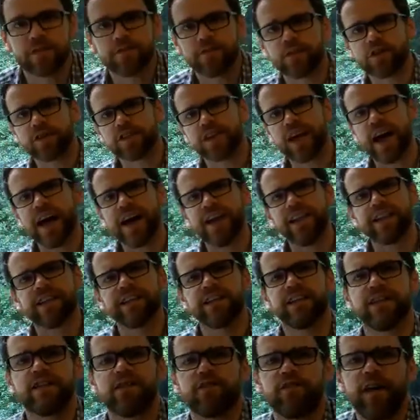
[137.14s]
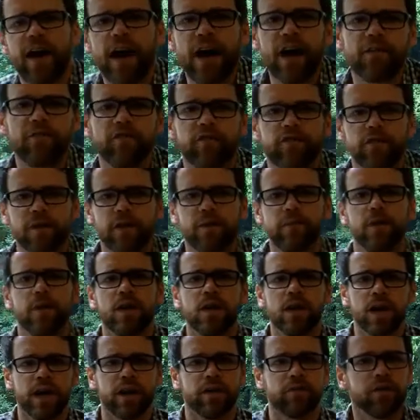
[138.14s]
diverse island, it's found from
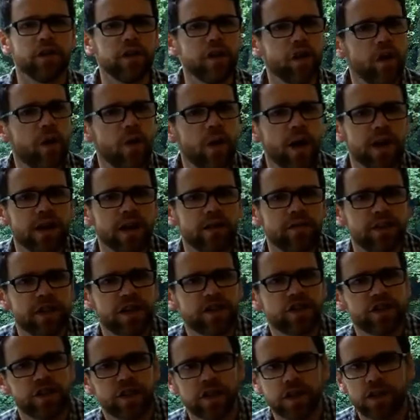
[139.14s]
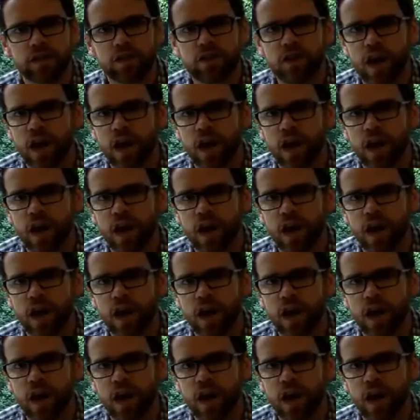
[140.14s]
kind of low elevation,